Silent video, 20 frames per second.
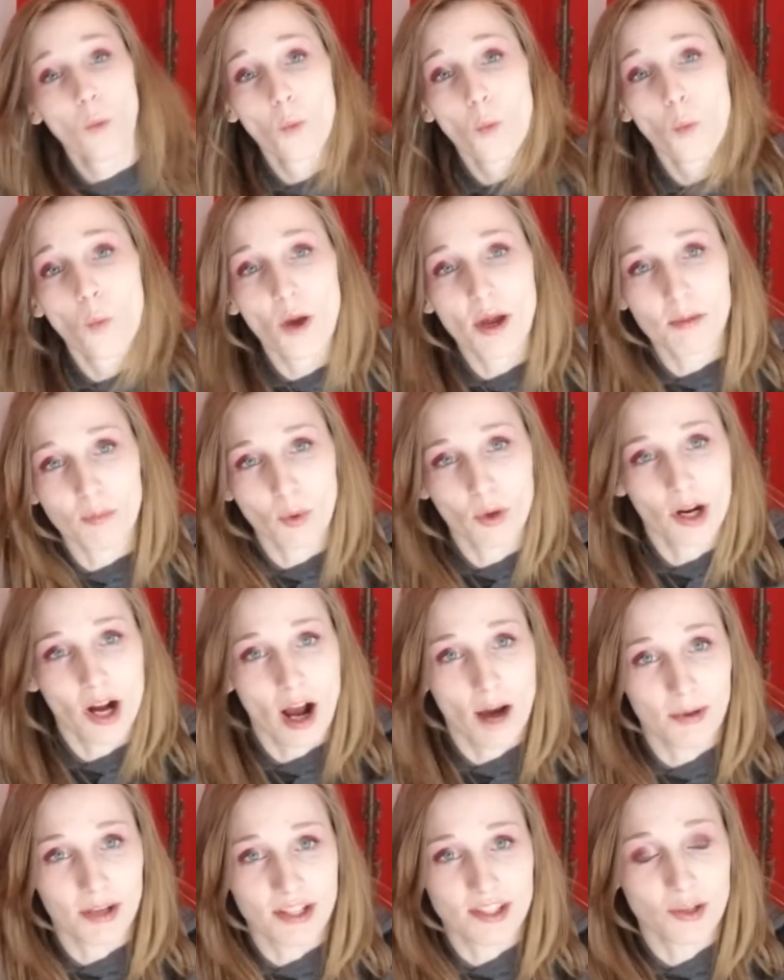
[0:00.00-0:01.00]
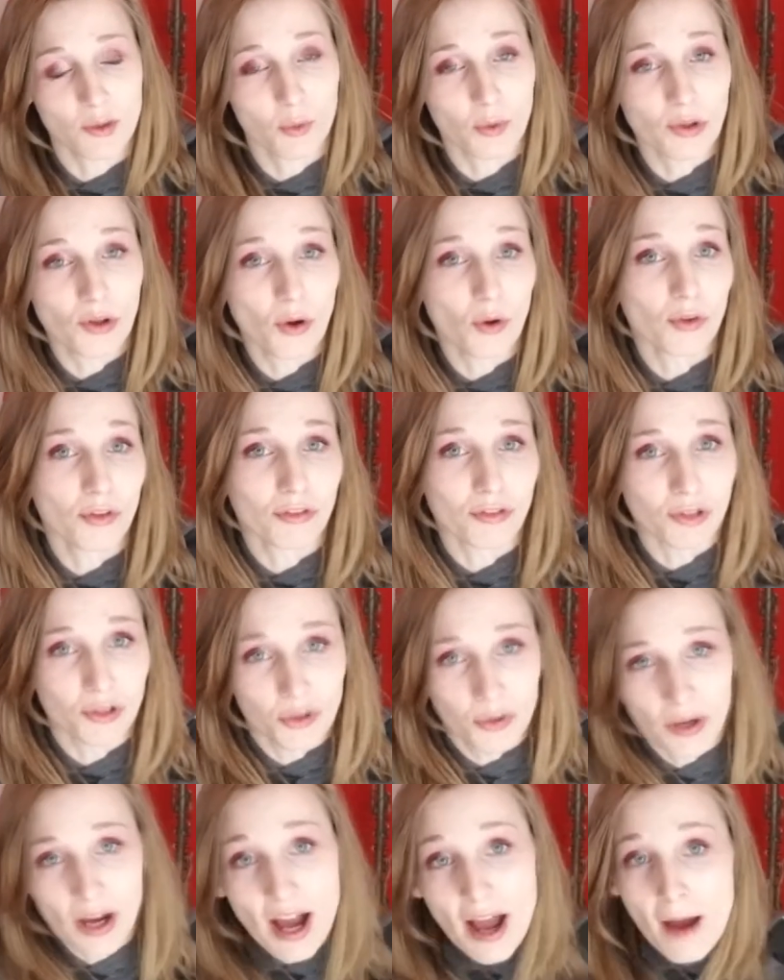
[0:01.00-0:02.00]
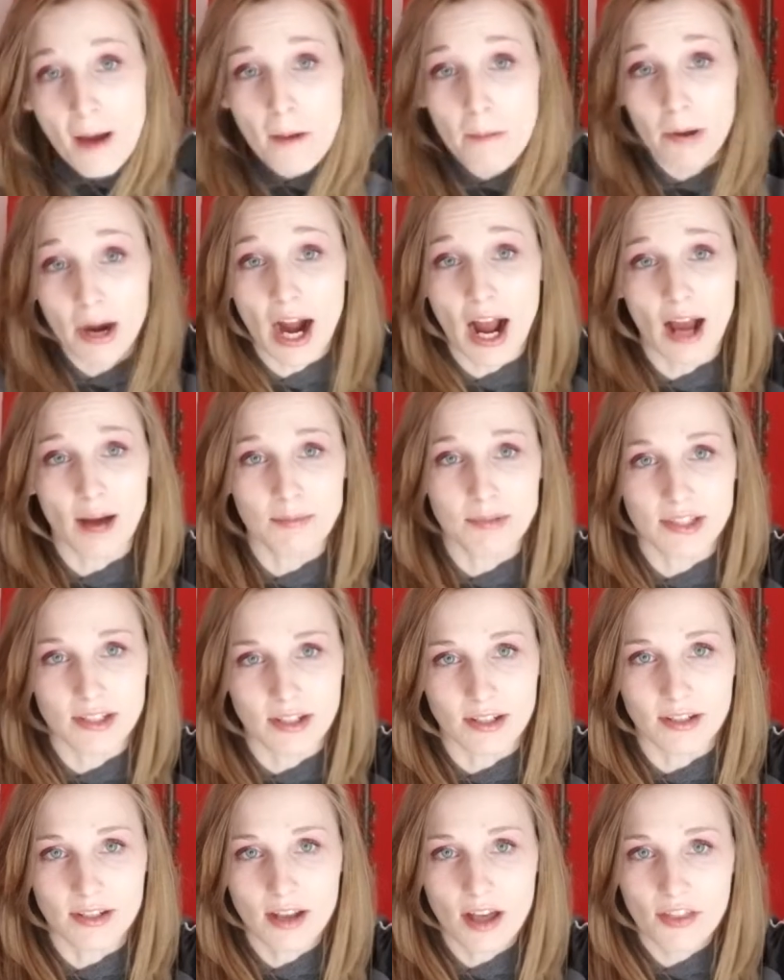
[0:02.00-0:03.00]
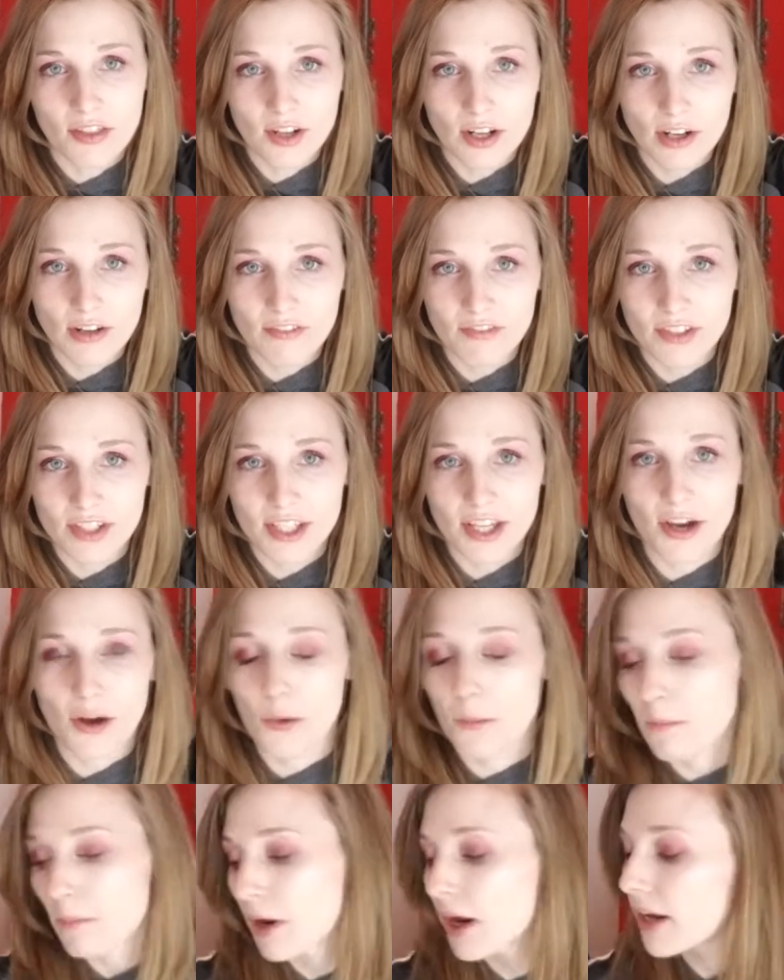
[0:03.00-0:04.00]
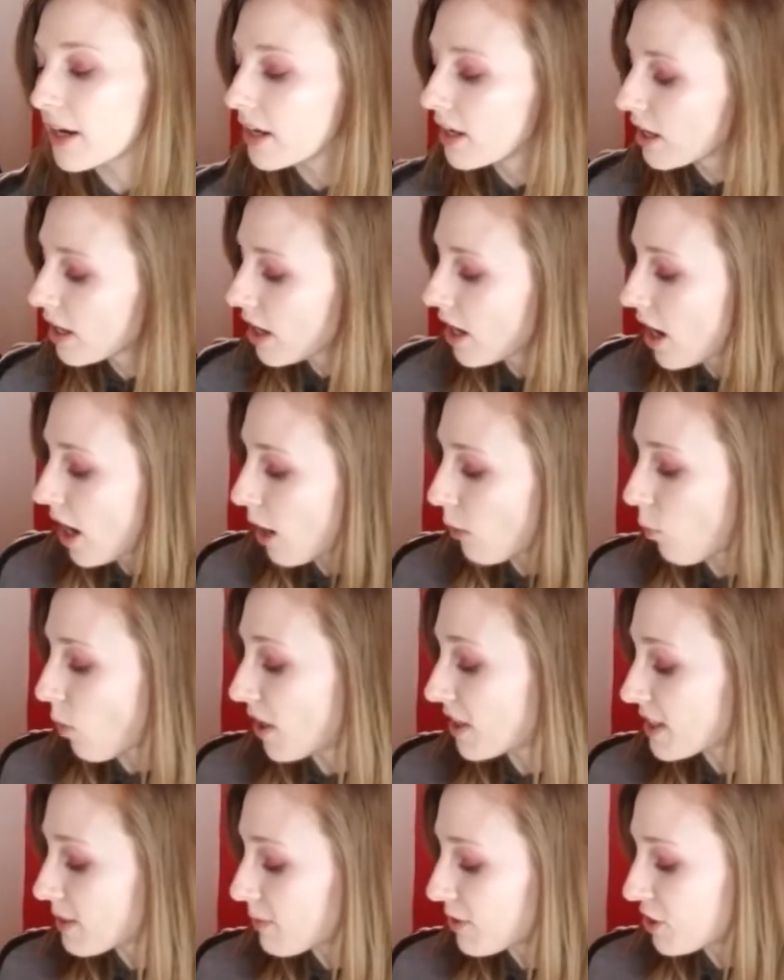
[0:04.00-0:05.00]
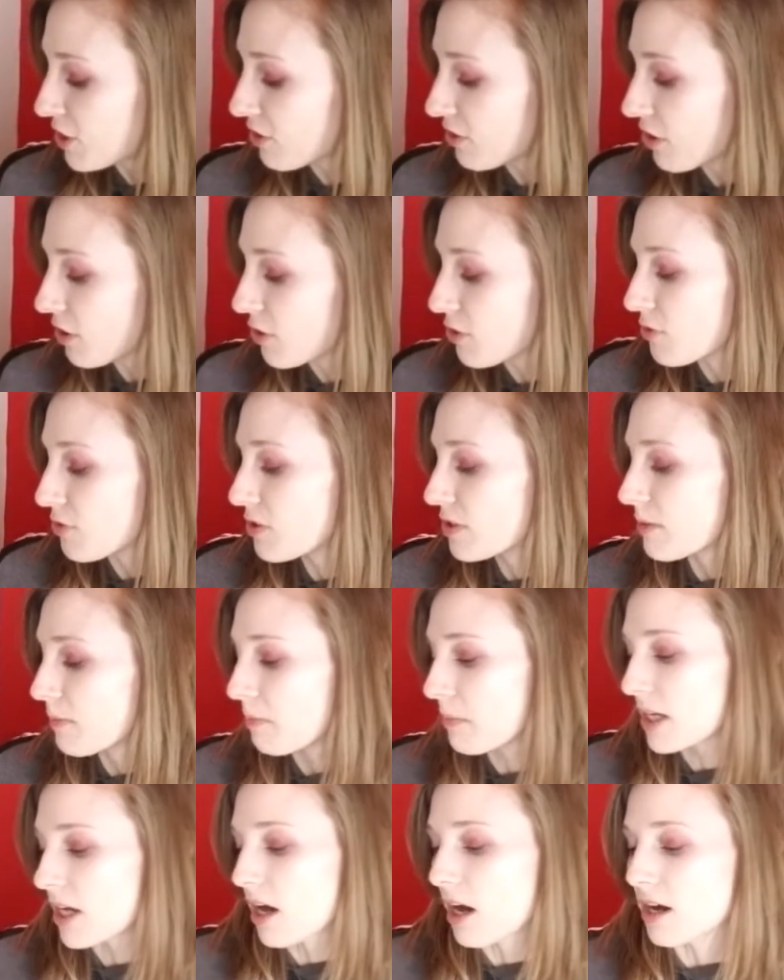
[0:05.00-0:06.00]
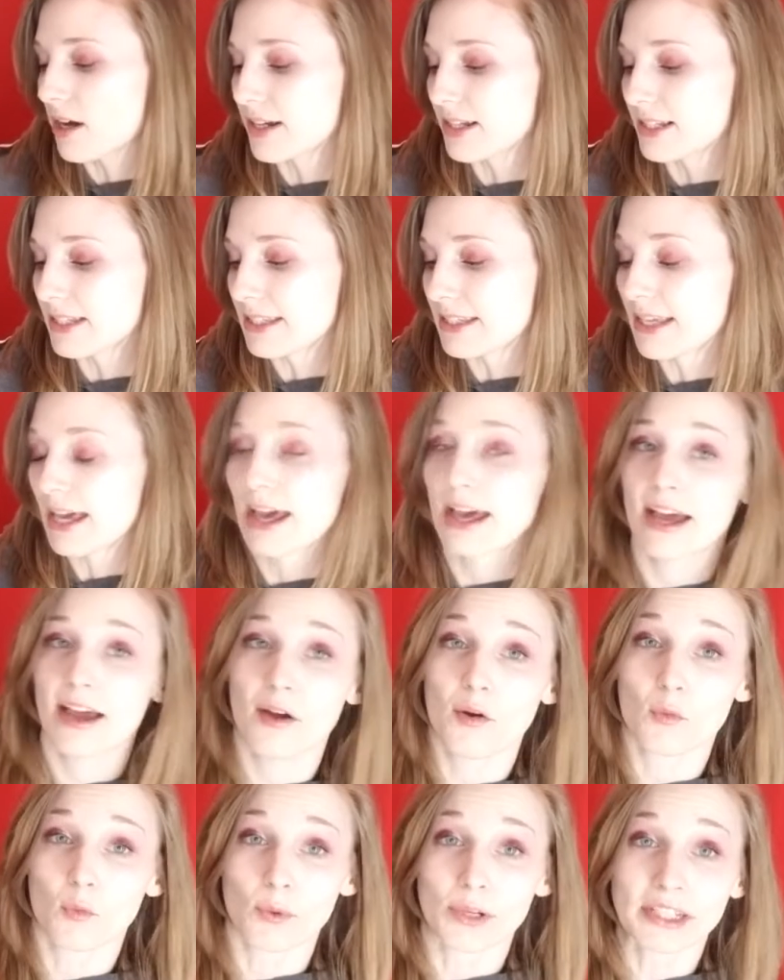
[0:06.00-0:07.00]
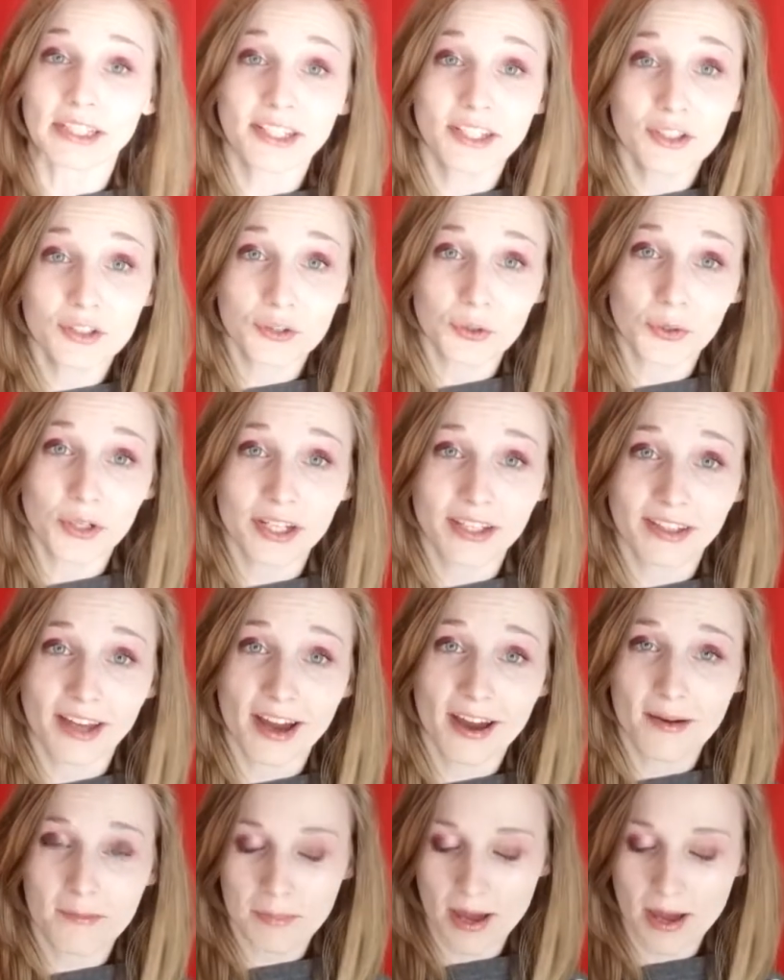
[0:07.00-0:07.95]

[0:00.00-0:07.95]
way more comics that we'll go through perhaps in another video, but I wanted to mention those because really enjoying them